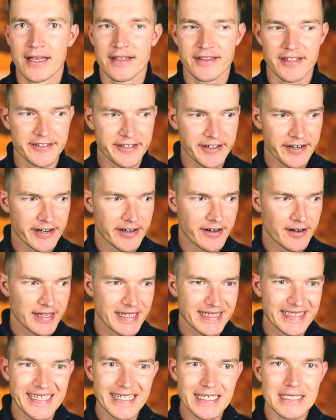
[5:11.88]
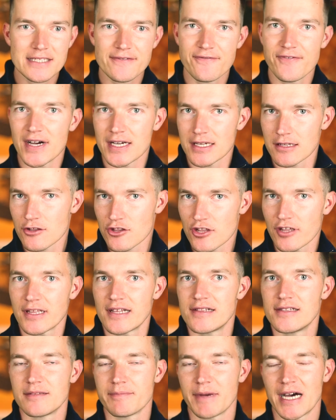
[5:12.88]
that are
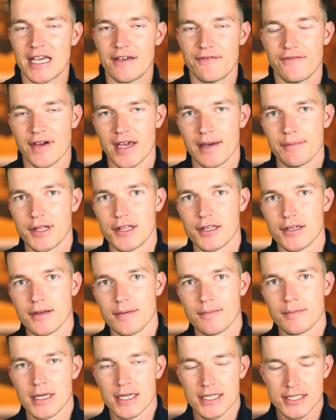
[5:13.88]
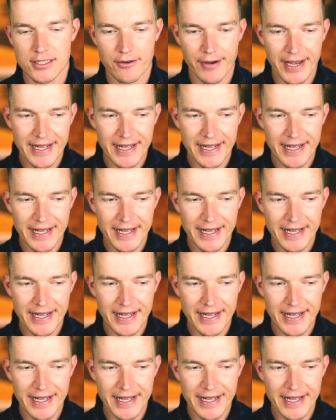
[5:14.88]
dysfunctional in my family. So